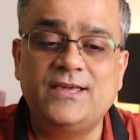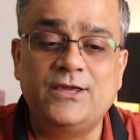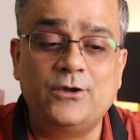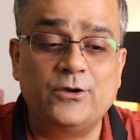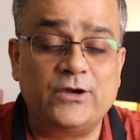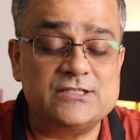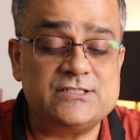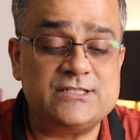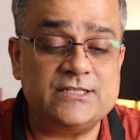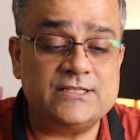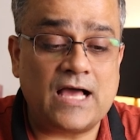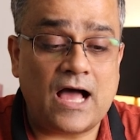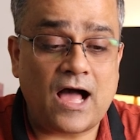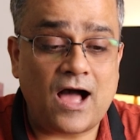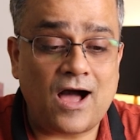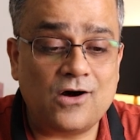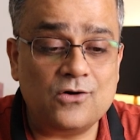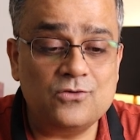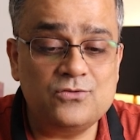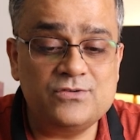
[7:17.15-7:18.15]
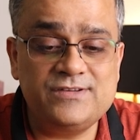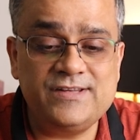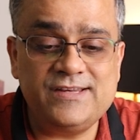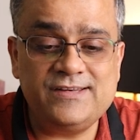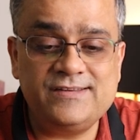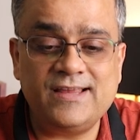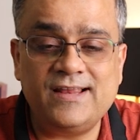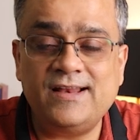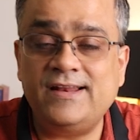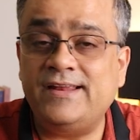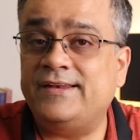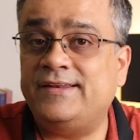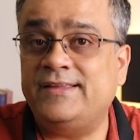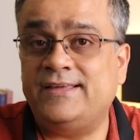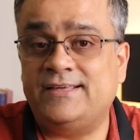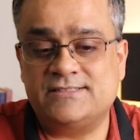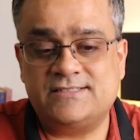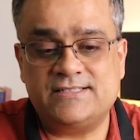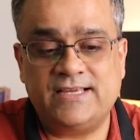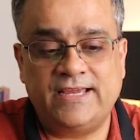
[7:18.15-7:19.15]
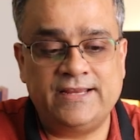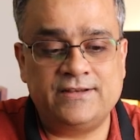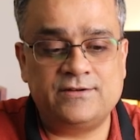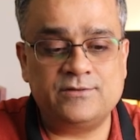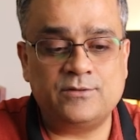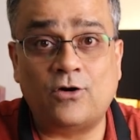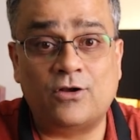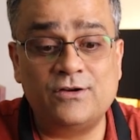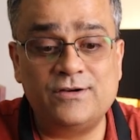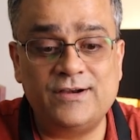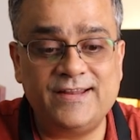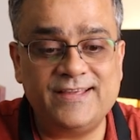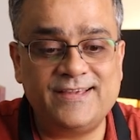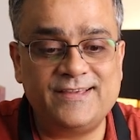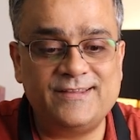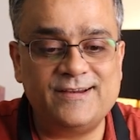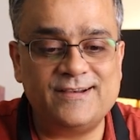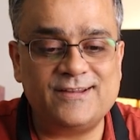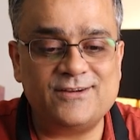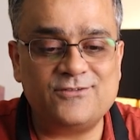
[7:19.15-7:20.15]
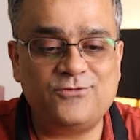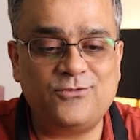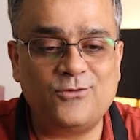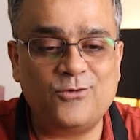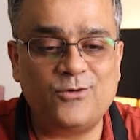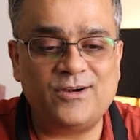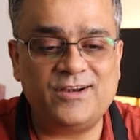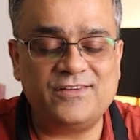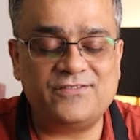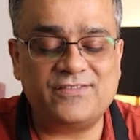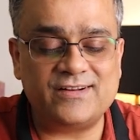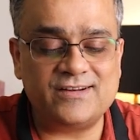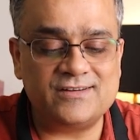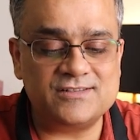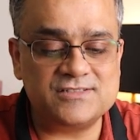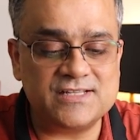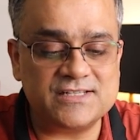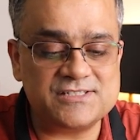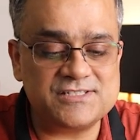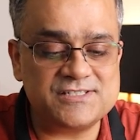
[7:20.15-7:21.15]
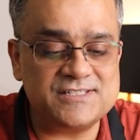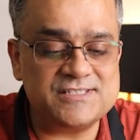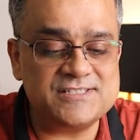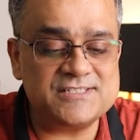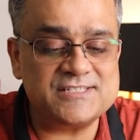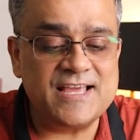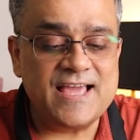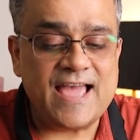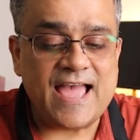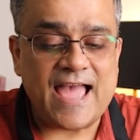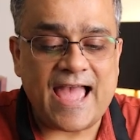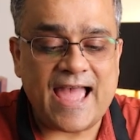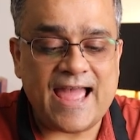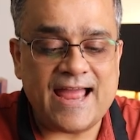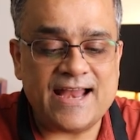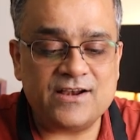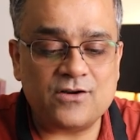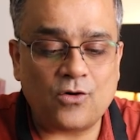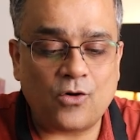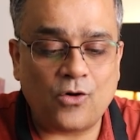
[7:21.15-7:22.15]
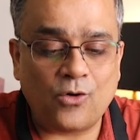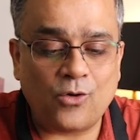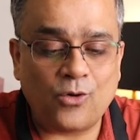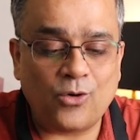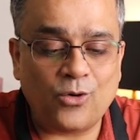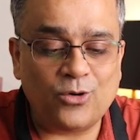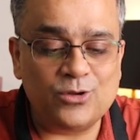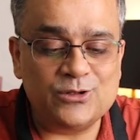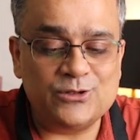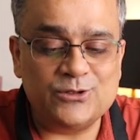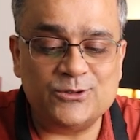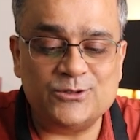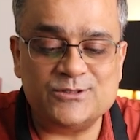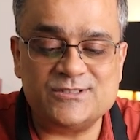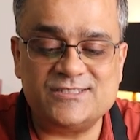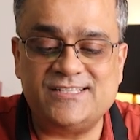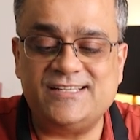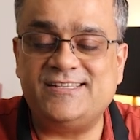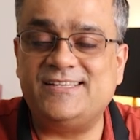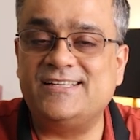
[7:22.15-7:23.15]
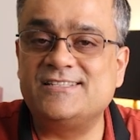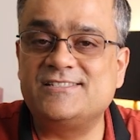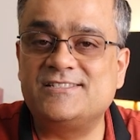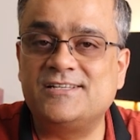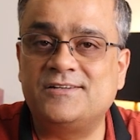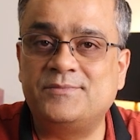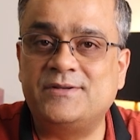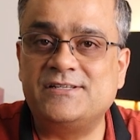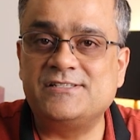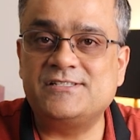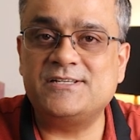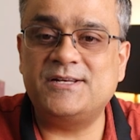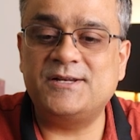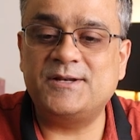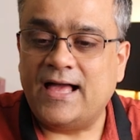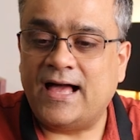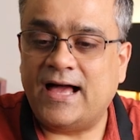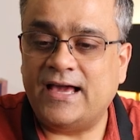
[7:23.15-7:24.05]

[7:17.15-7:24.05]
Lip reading: You can see how detailed it is. It already created 4 different sections, and all those details are mentioned.